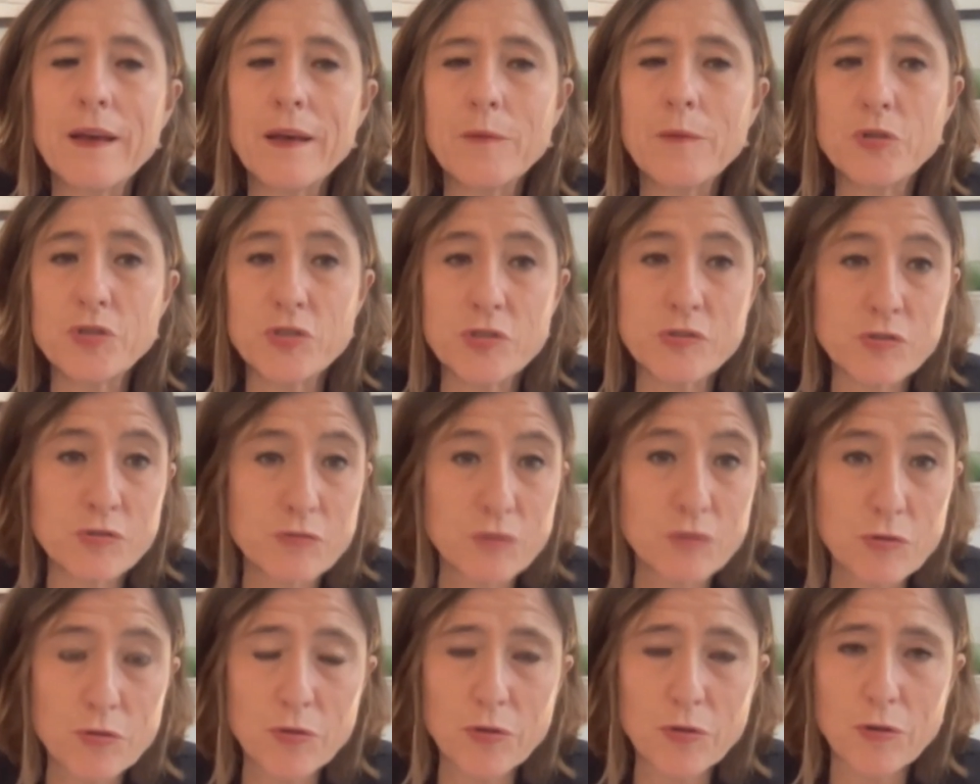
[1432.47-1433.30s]
which is
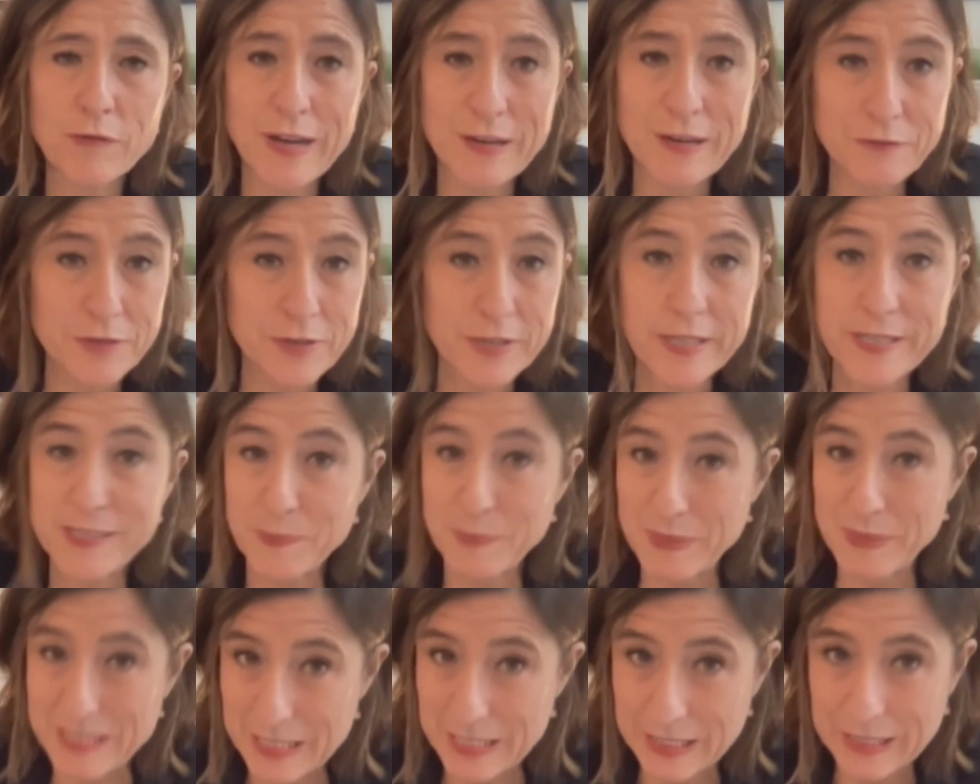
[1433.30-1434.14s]
true of Africa,
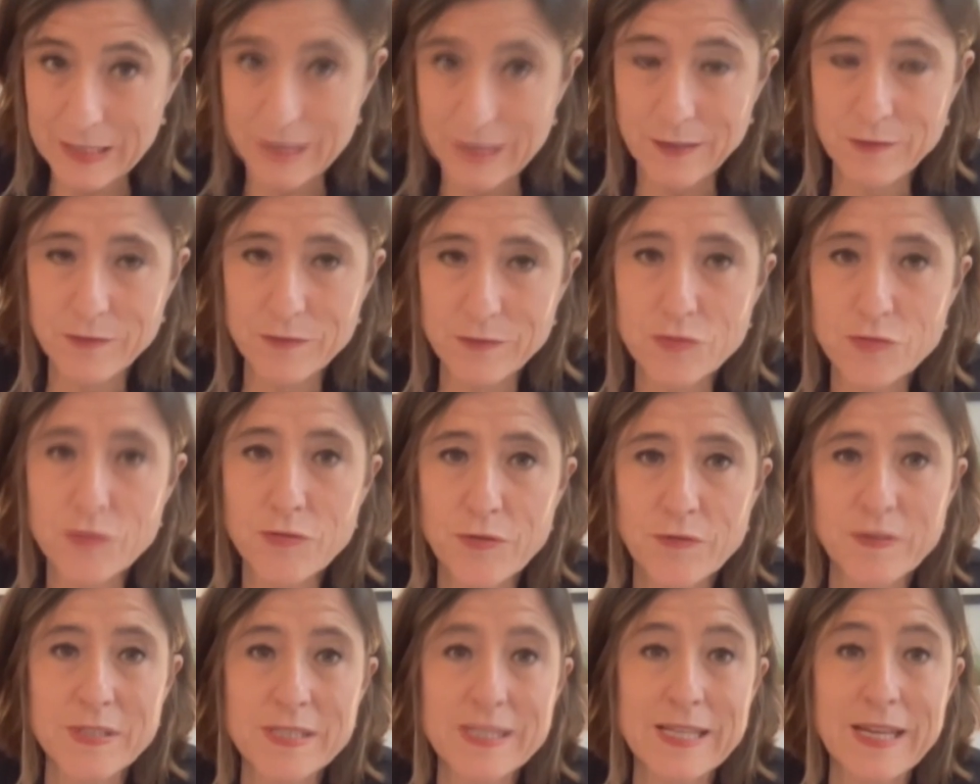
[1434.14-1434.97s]
is particularly
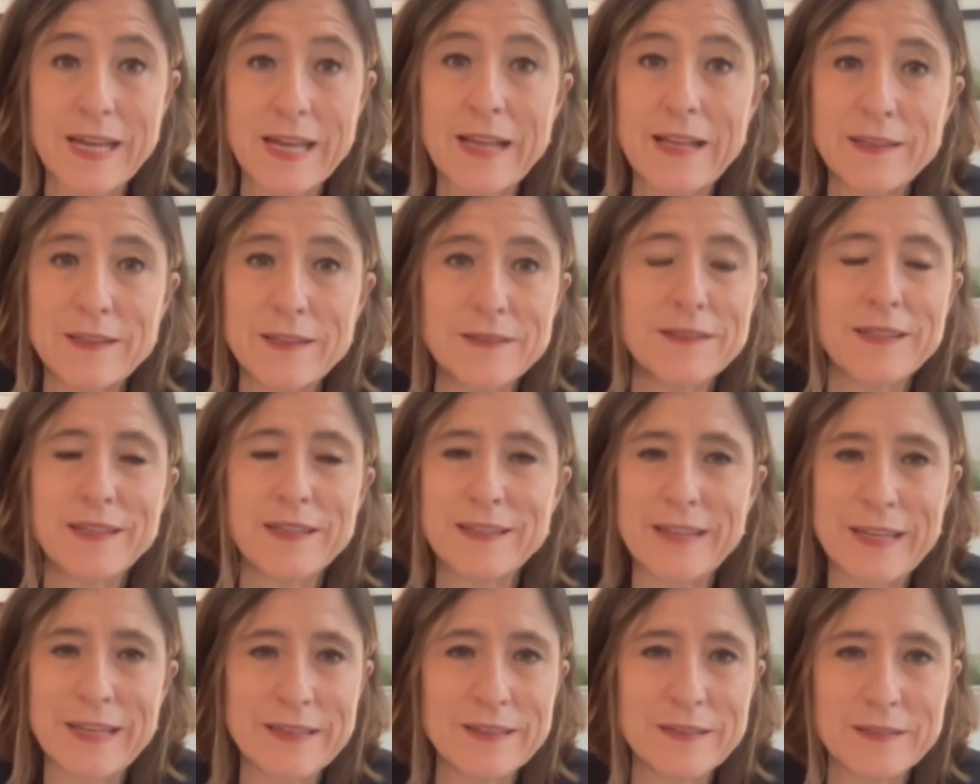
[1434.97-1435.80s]
true of the Sahel
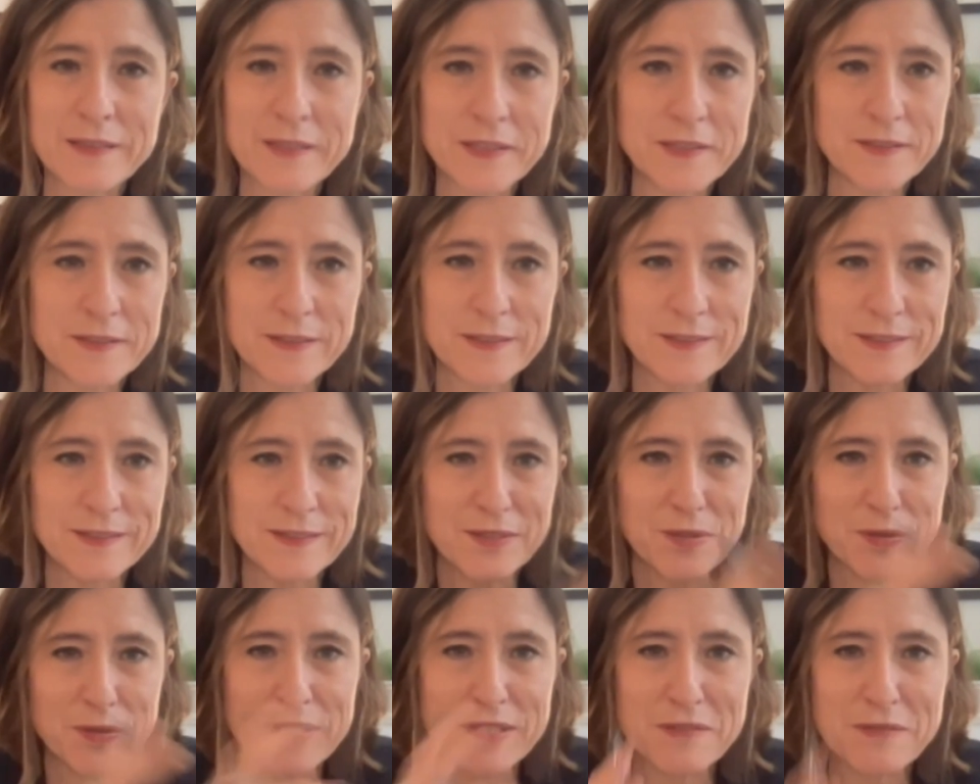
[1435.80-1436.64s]
and anything that
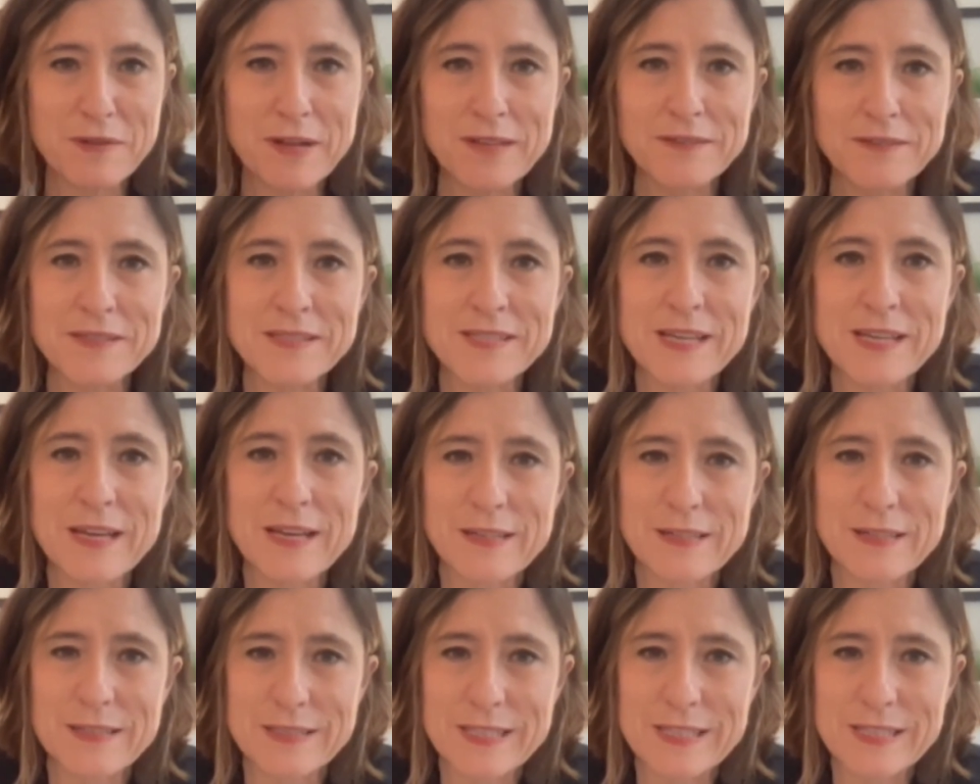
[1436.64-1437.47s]
is around the
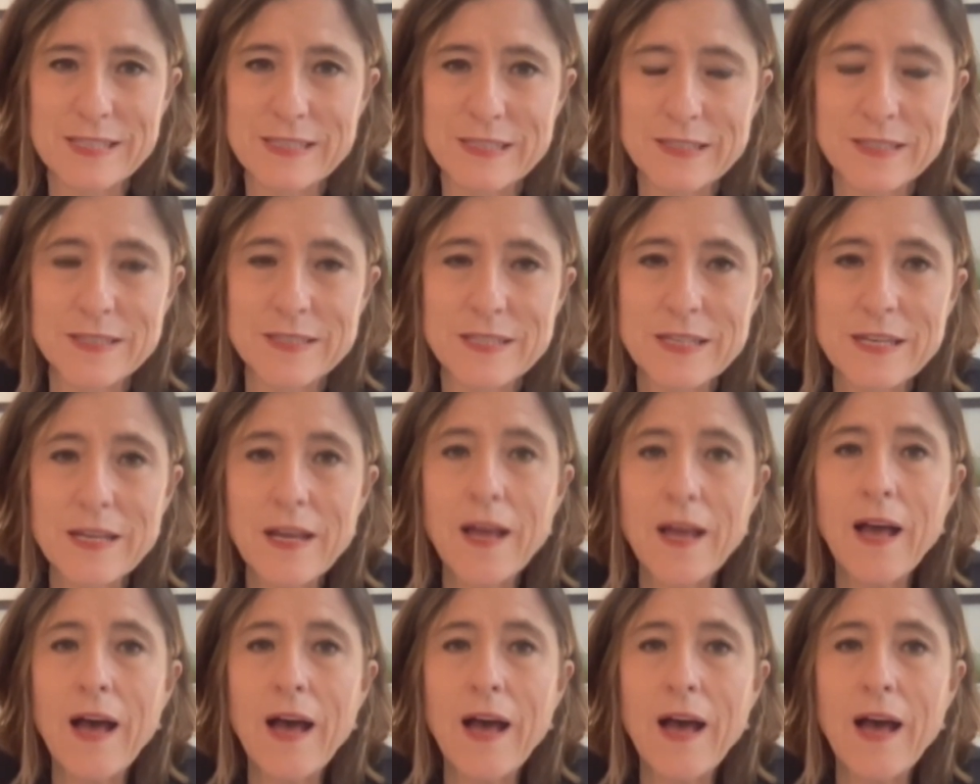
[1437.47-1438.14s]
Sahara Desert,